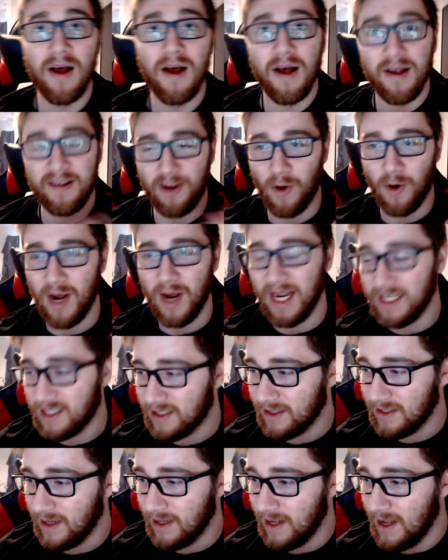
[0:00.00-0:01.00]
So
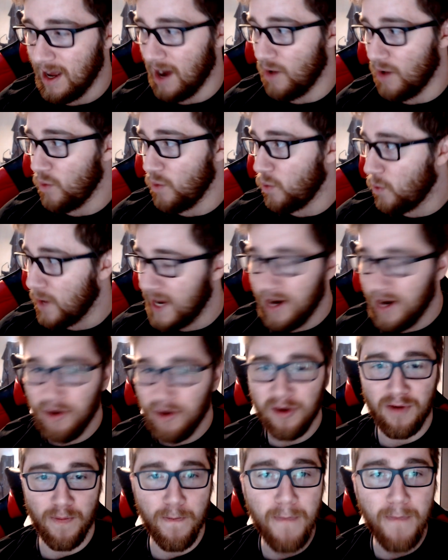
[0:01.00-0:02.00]
it's a
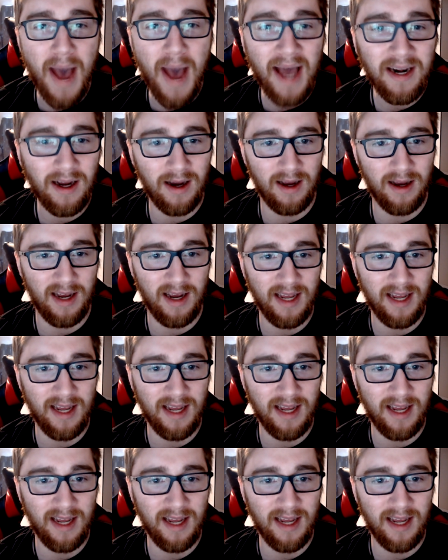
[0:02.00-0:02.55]
weird meta